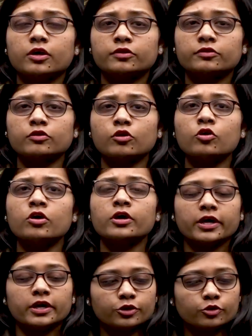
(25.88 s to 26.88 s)
So,
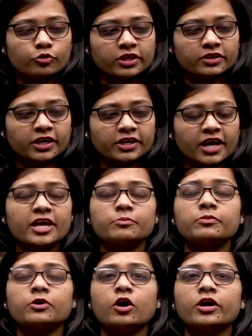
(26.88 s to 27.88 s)
during the
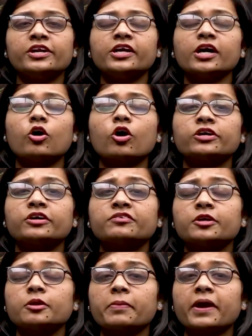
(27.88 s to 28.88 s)
time India got its
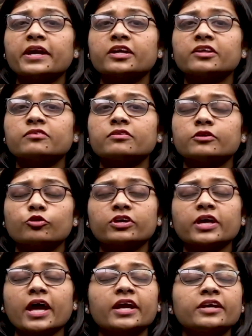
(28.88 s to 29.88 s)
independence
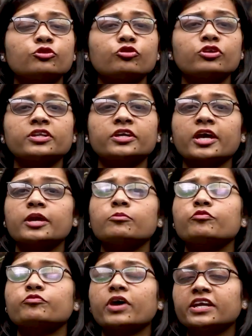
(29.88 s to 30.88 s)
during the time
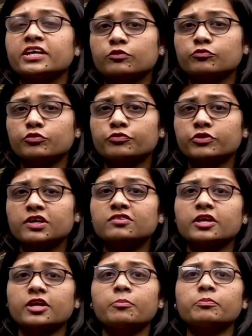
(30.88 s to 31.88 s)
of 1950s,
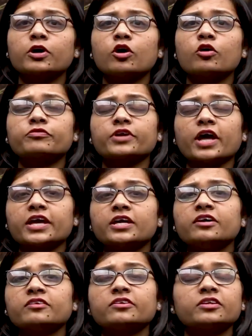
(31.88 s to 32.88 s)
the number of
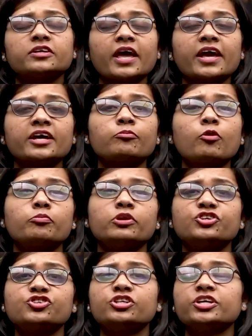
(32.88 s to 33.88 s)
tigers and the tiger
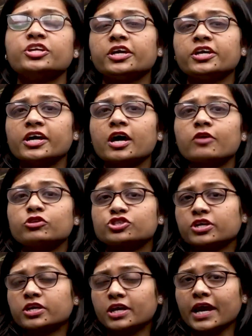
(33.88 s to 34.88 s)
population in India was
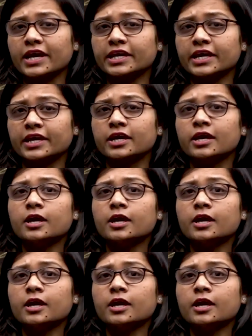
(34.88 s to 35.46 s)
declining.